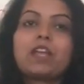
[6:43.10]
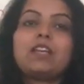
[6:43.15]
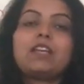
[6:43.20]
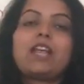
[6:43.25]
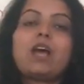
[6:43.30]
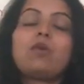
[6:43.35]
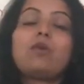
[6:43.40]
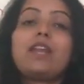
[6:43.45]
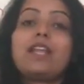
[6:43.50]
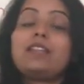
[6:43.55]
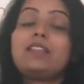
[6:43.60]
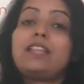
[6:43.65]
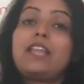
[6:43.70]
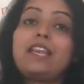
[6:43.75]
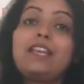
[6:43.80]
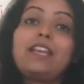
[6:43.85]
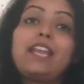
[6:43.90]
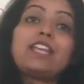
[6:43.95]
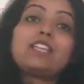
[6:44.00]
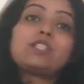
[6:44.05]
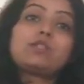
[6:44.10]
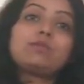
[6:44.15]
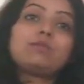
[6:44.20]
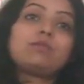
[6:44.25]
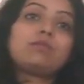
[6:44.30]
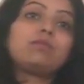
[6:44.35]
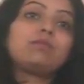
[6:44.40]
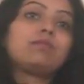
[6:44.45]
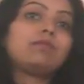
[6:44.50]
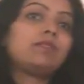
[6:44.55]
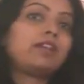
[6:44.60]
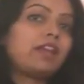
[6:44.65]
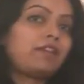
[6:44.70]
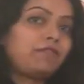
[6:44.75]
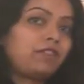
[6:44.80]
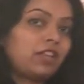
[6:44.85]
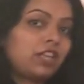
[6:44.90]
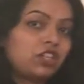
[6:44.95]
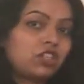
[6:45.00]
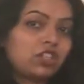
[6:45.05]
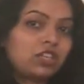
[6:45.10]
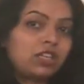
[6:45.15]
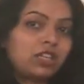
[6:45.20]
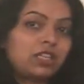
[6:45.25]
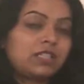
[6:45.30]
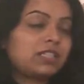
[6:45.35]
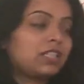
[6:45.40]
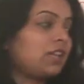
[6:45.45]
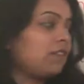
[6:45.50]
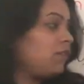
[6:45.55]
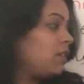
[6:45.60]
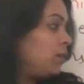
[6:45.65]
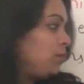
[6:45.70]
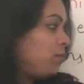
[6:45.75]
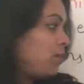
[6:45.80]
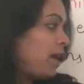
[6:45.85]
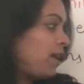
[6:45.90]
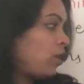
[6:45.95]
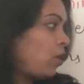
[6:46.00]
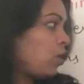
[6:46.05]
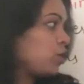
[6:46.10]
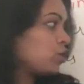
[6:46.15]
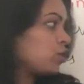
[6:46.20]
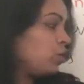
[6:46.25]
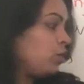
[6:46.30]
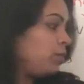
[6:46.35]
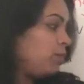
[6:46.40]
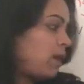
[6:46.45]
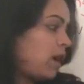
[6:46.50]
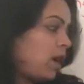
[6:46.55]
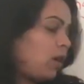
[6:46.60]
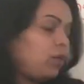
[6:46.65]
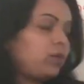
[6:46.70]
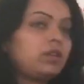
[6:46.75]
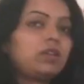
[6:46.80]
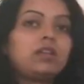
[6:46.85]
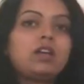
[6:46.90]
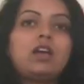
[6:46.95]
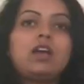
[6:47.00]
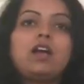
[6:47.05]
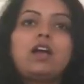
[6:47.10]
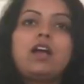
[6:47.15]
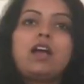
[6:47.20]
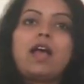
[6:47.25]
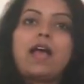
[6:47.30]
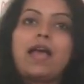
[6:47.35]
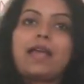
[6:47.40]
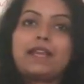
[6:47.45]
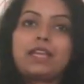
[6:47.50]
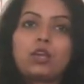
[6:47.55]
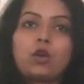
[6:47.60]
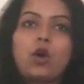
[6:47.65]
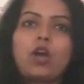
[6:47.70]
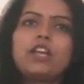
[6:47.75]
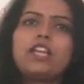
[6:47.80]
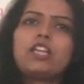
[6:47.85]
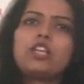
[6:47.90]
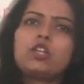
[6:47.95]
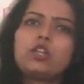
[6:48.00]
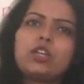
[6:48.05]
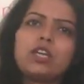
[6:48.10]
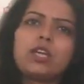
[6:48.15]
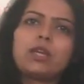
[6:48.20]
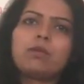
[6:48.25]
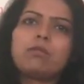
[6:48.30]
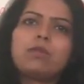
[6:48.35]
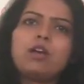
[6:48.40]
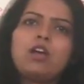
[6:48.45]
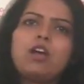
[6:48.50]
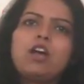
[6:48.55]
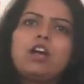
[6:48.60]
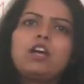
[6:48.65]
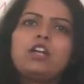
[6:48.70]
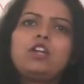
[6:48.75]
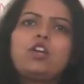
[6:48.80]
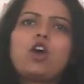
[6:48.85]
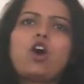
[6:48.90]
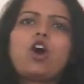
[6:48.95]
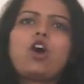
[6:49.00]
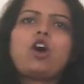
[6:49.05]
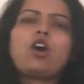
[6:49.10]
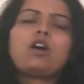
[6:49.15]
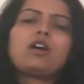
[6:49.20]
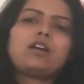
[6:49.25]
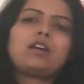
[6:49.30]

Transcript: Now the next definition is given by Roscoe Pound, and according to him, law